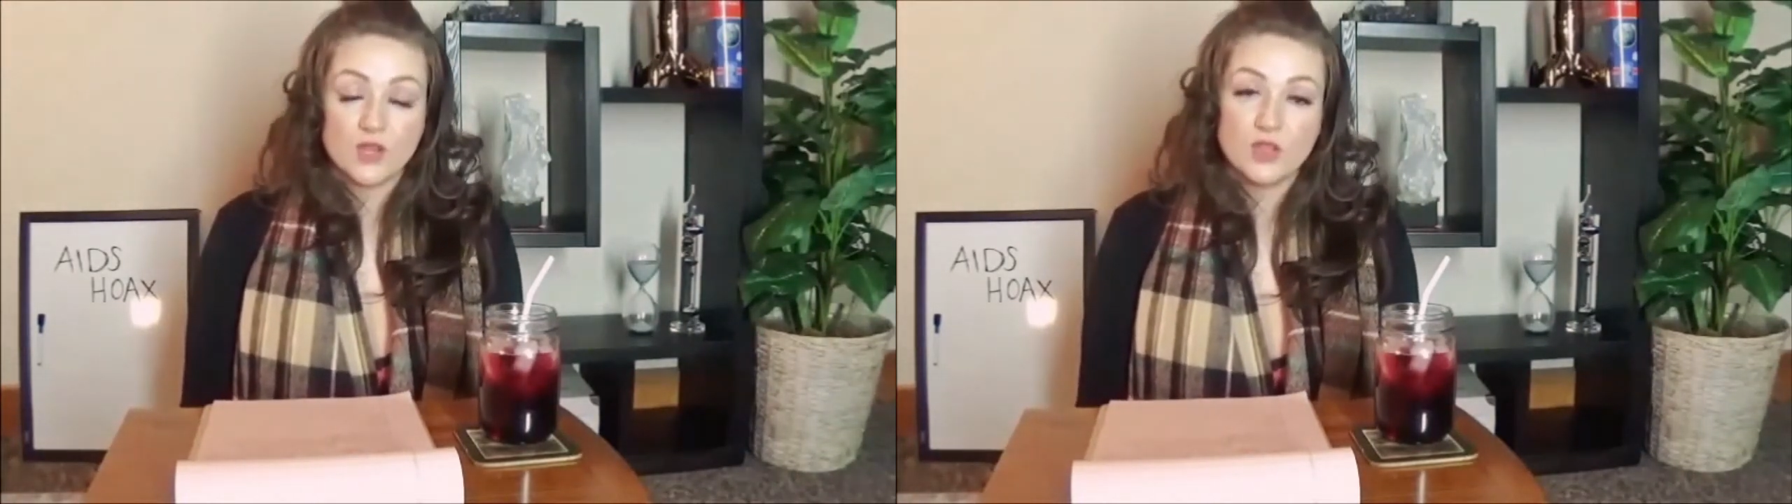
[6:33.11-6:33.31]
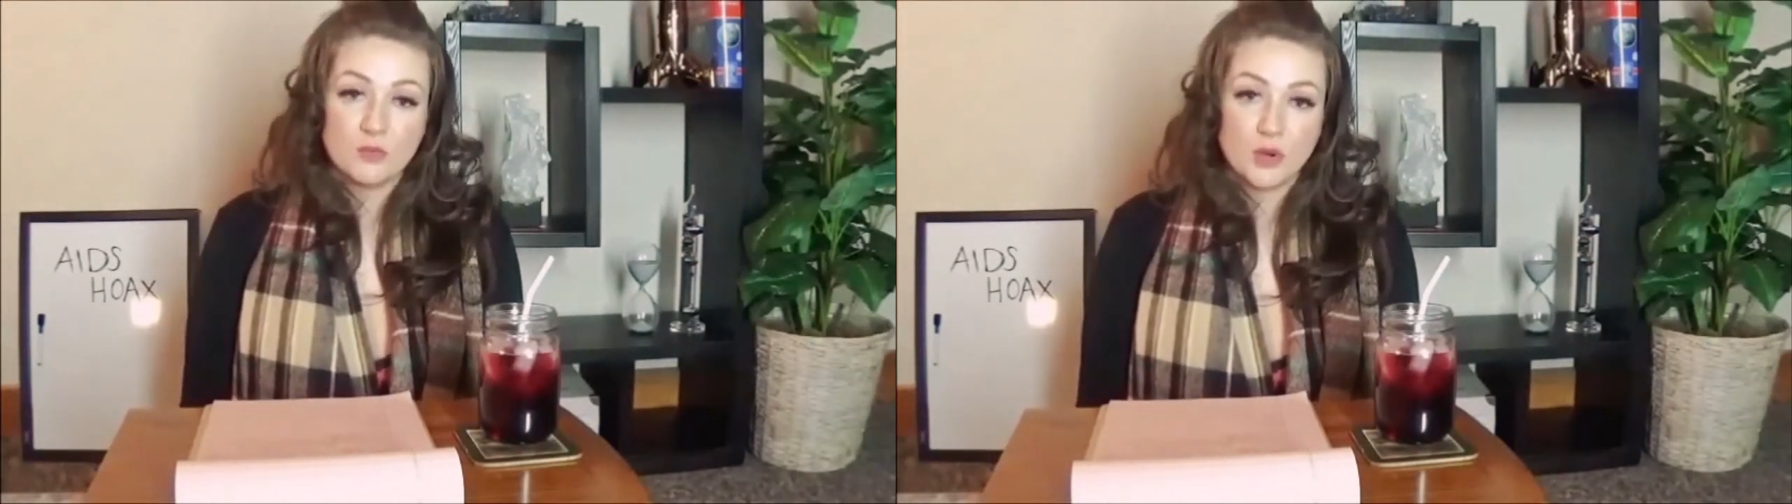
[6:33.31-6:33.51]

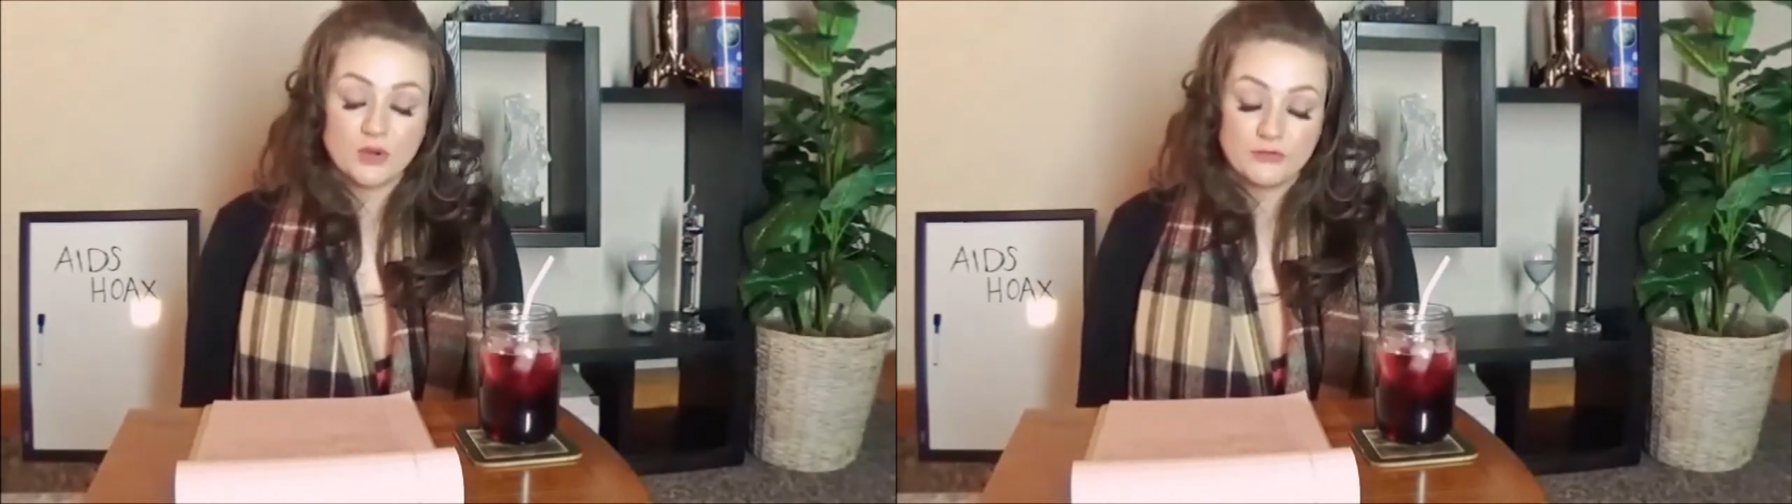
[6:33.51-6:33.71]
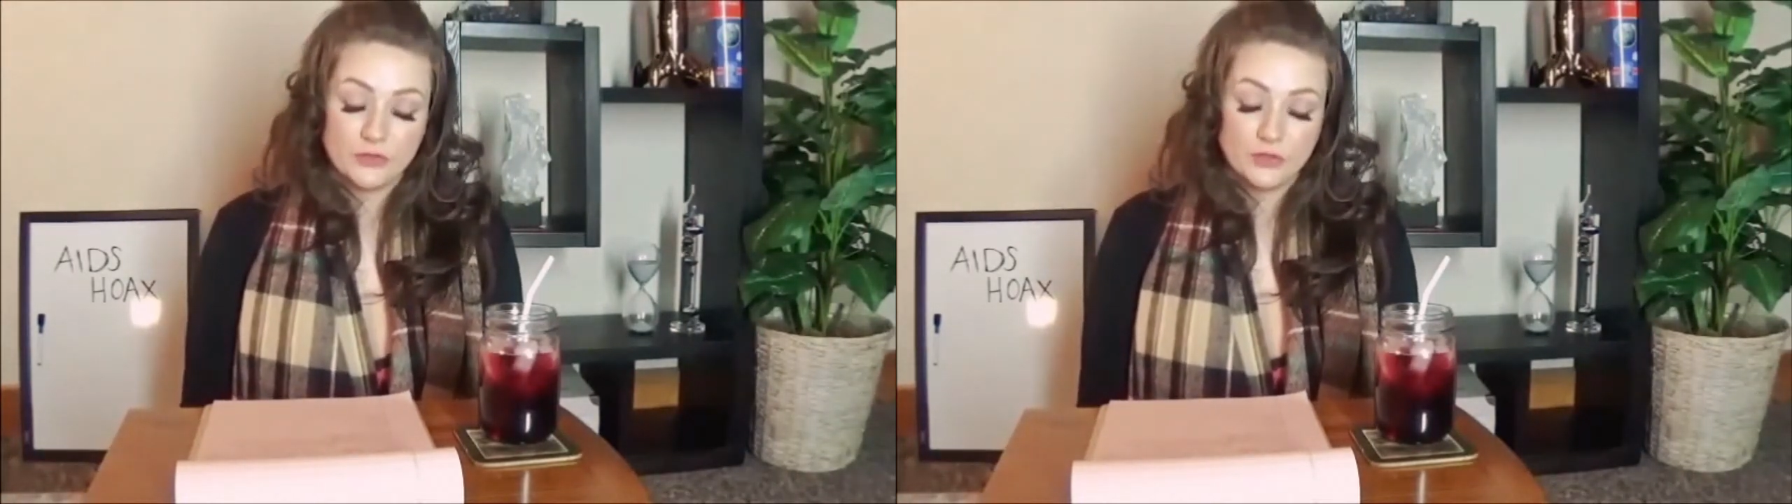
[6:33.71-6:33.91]
the bird
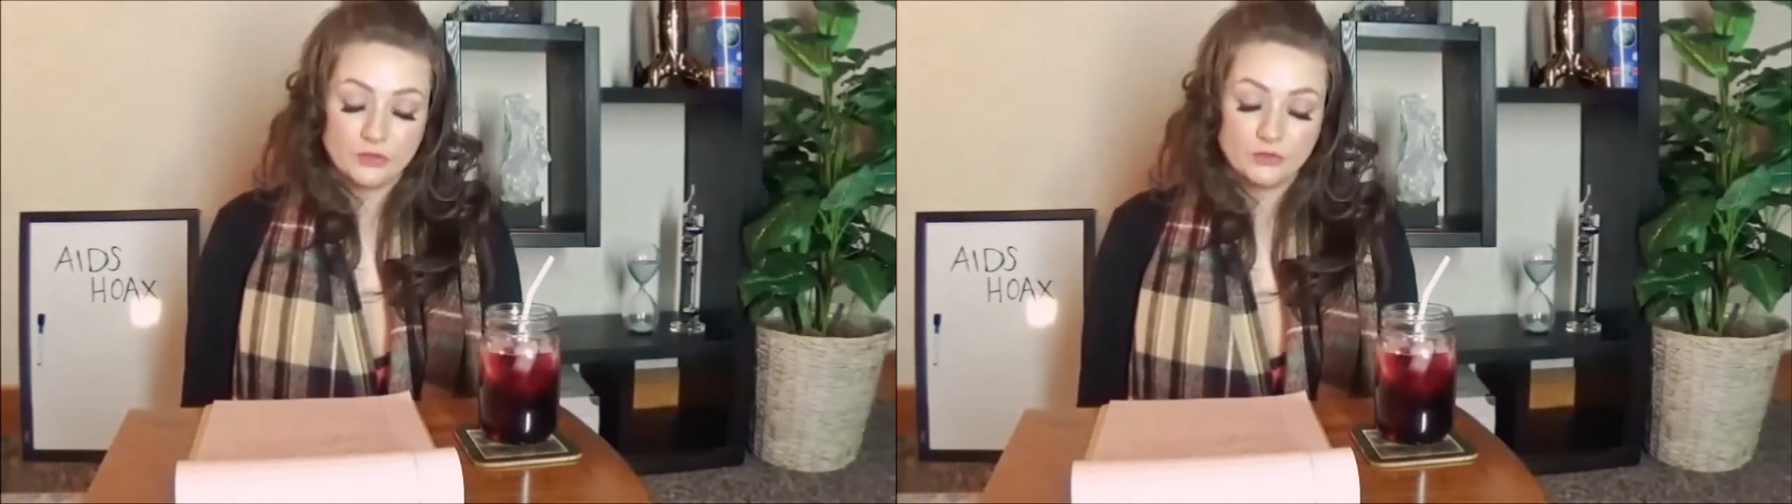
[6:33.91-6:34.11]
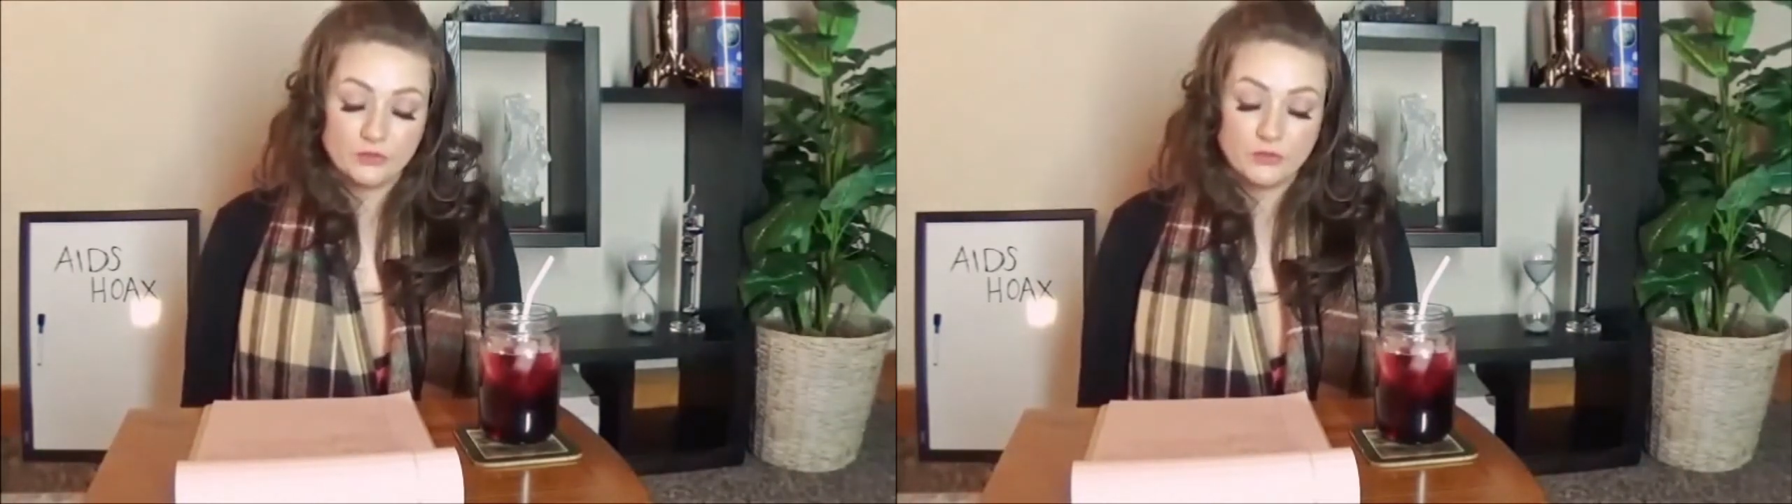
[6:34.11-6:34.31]
flu,